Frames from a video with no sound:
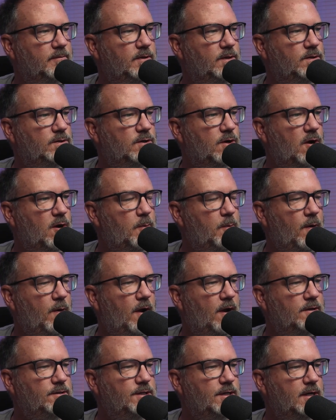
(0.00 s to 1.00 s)
You start a
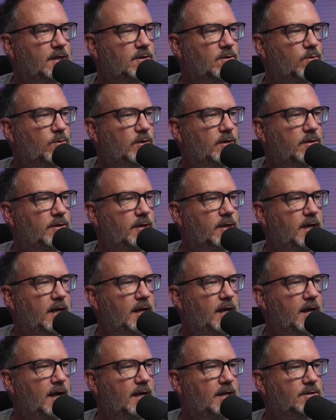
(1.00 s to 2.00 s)
project with an
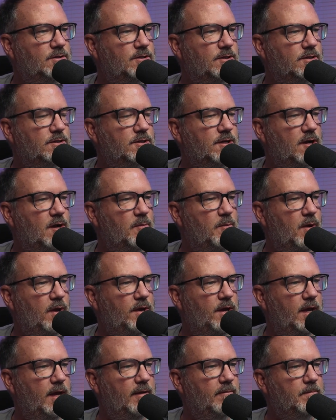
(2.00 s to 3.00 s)
A I assistant on
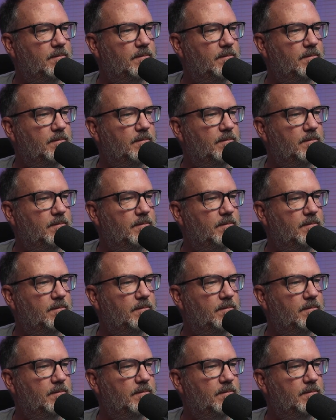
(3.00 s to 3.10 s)
Monday.